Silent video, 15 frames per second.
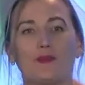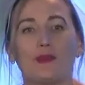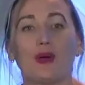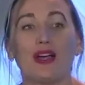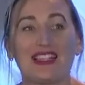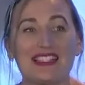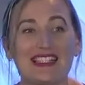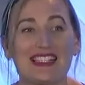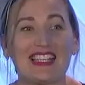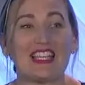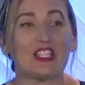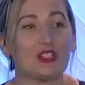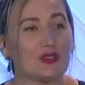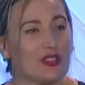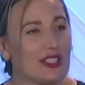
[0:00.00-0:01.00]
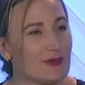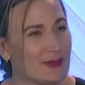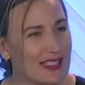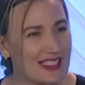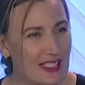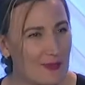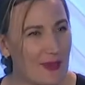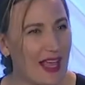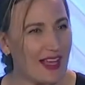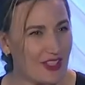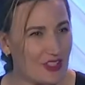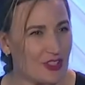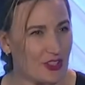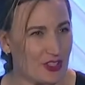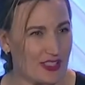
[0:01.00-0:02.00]
but can you give me some
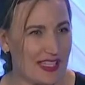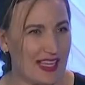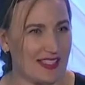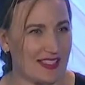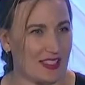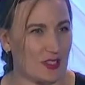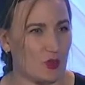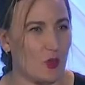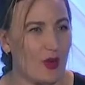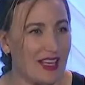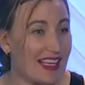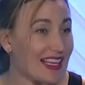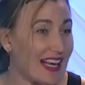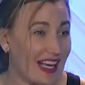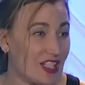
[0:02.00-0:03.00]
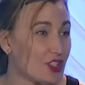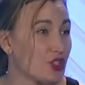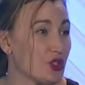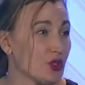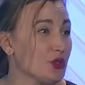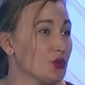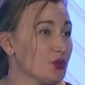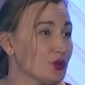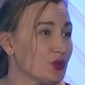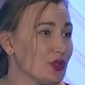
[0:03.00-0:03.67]
exercises? What can I do?